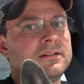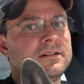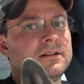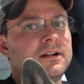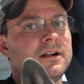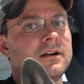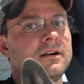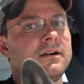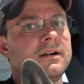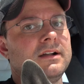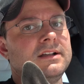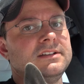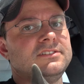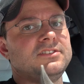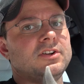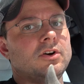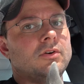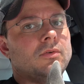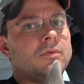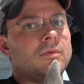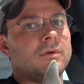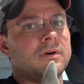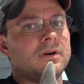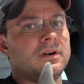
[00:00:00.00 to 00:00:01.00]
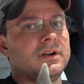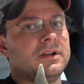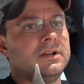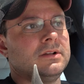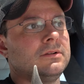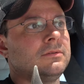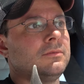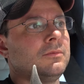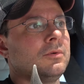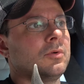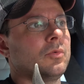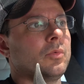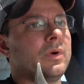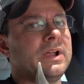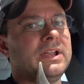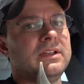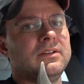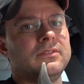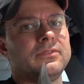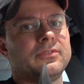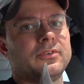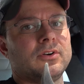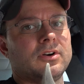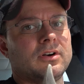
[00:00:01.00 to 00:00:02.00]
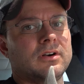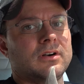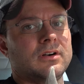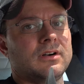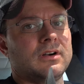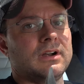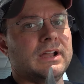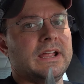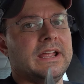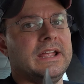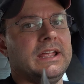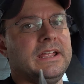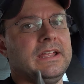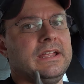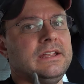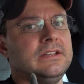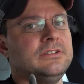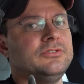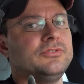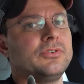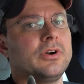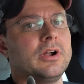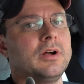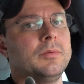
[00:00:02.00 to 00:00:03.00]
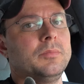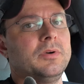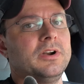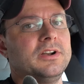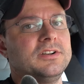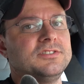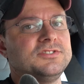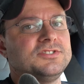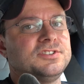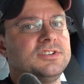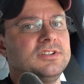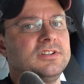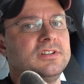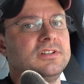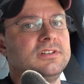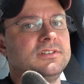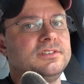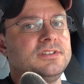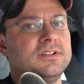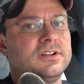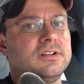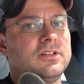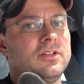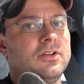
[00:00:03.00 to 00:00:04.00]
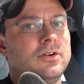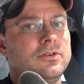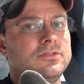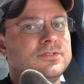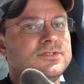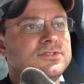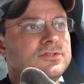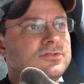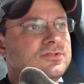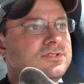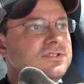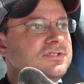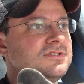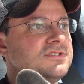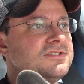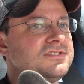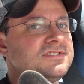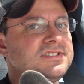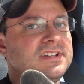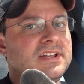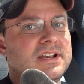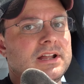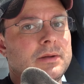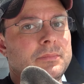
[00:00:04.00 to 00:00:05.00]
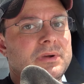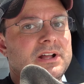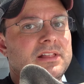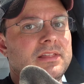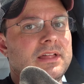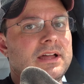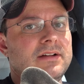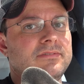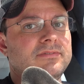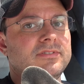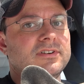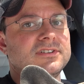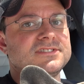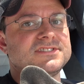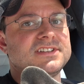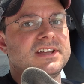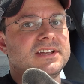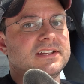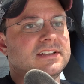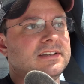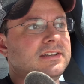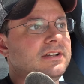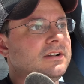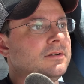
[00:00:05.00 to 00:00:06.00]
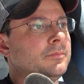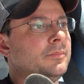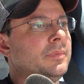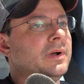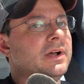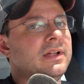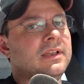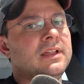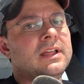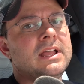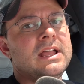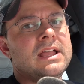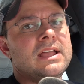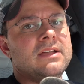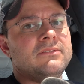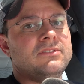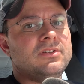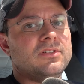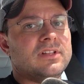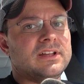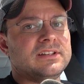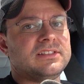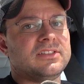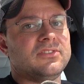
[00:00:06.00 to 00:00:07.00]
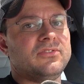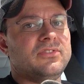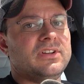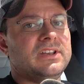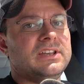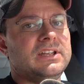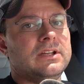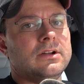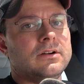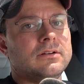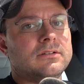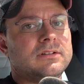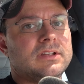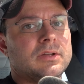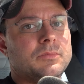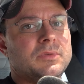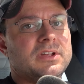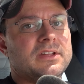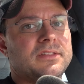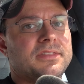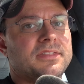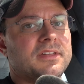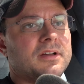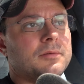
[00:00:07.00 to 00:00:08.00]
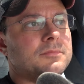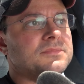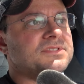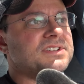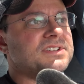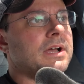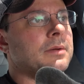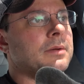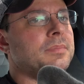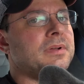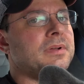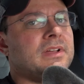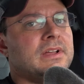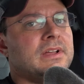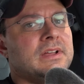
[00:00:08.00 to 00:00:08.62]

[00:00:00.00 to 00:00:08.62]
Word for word: All right, don't worry. We're waiting for a drawbridge to, to close, so she's just sitting on my lap for a second here. But if you like the video, give me a thumbs up.